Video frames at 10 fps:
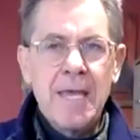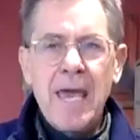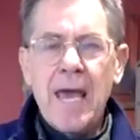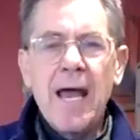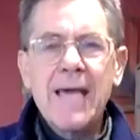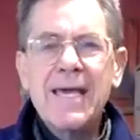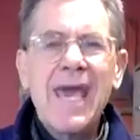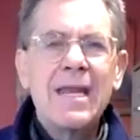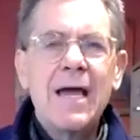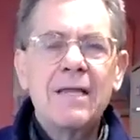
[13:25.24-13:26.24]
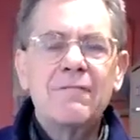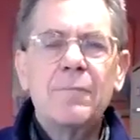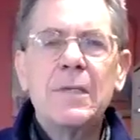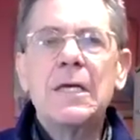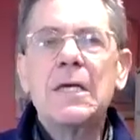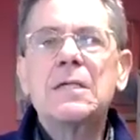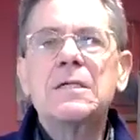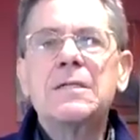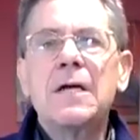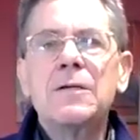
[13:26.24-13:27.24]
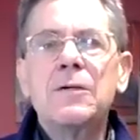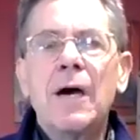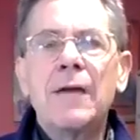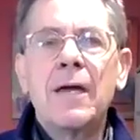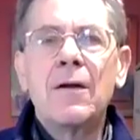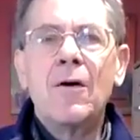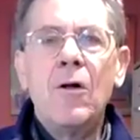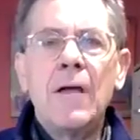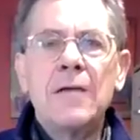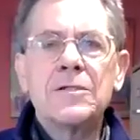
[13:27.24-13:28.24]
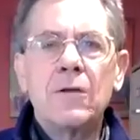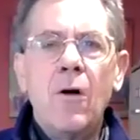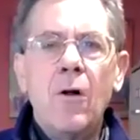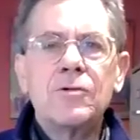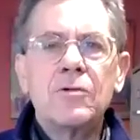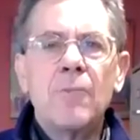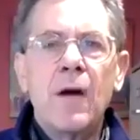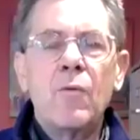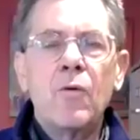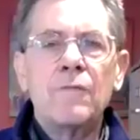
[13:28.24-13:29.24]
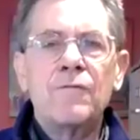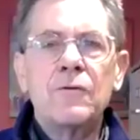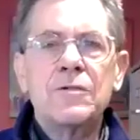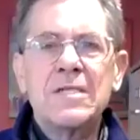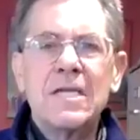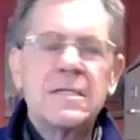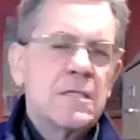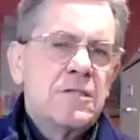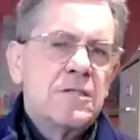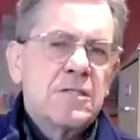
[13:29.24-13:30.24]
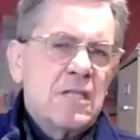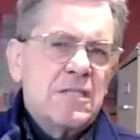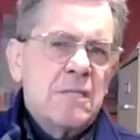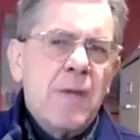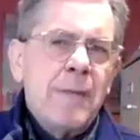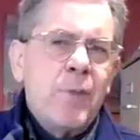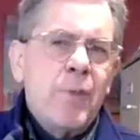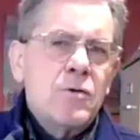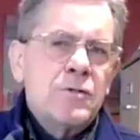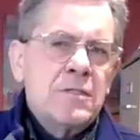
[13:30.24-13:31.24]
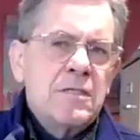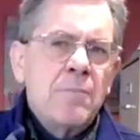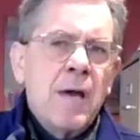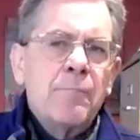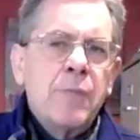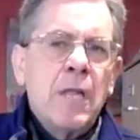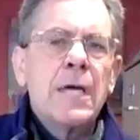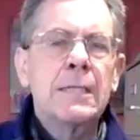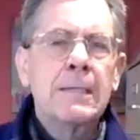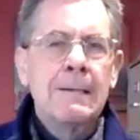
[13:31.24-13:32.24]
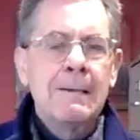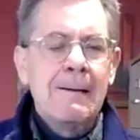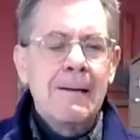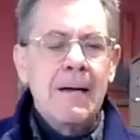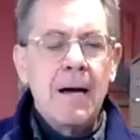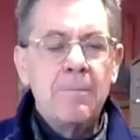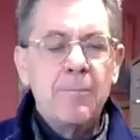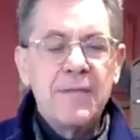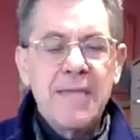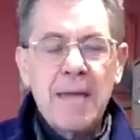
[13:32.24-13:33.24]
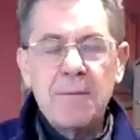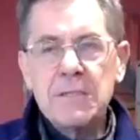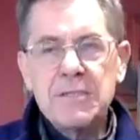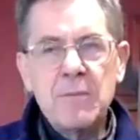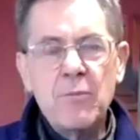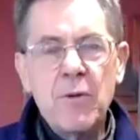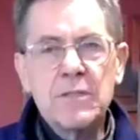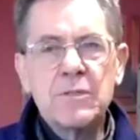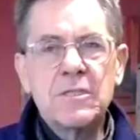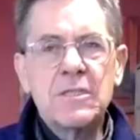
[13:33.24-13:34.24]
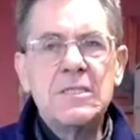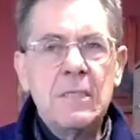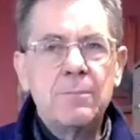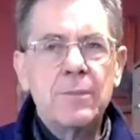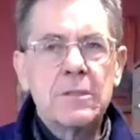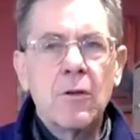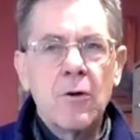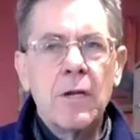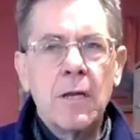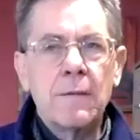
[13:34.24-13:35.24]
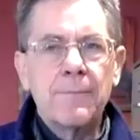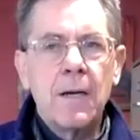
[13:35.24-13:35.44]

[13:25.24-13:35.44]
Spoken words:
And I cannot even begin to tell you how that all has altered my worldview since. It's in my bones, it's in my blood. But that in some ways was the deepest learning,